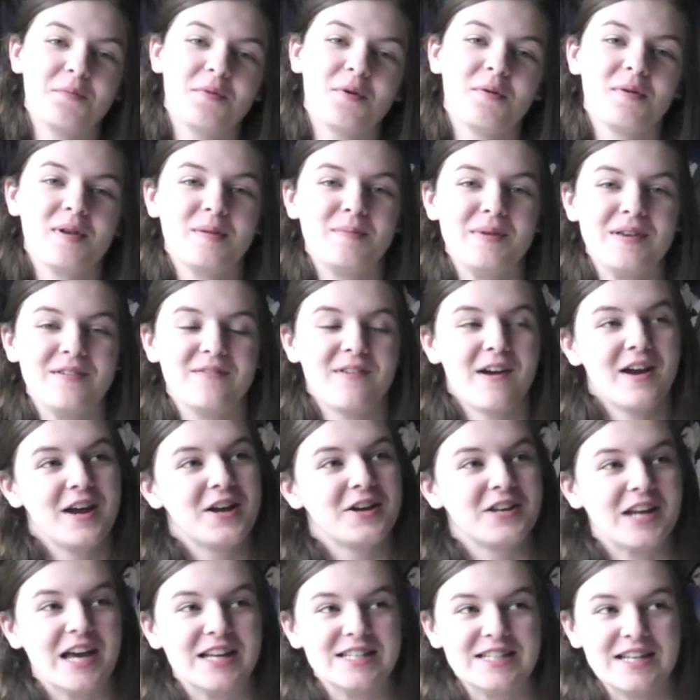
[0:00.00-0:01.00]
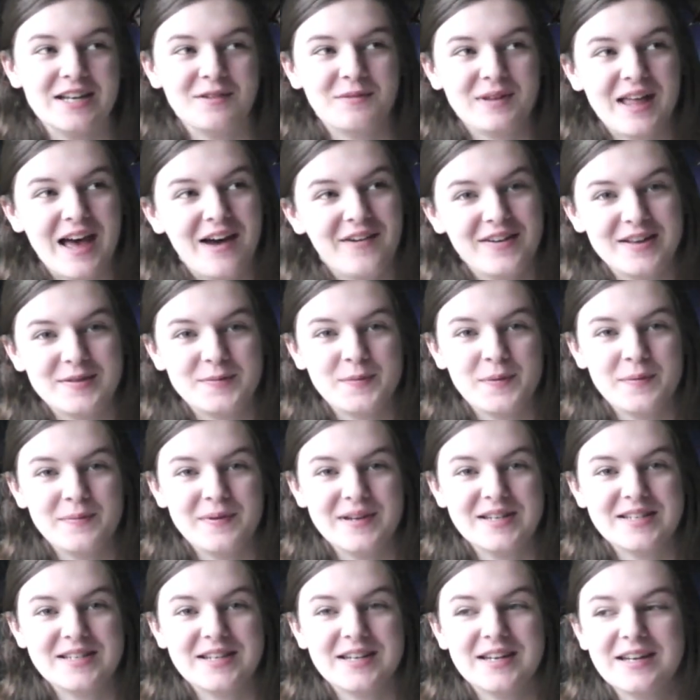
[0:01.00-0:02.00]
probably be a very good idea without his
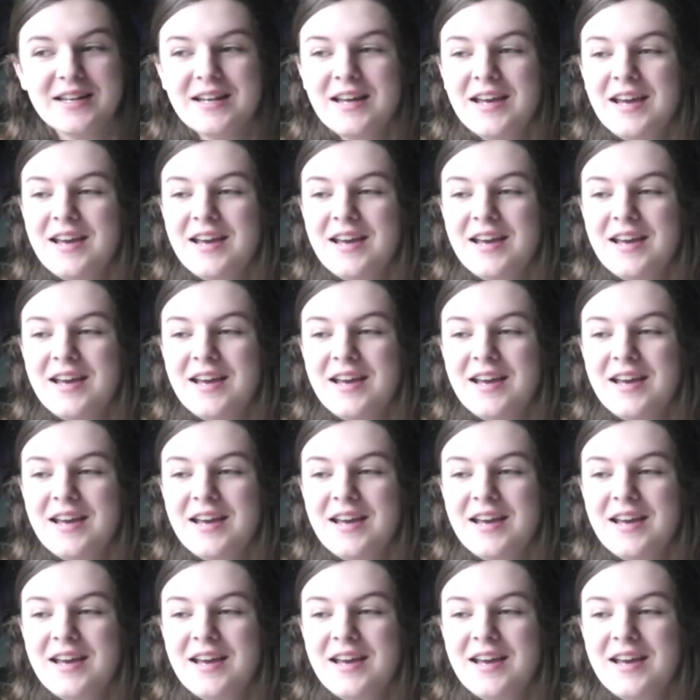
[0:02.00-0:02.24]
permission.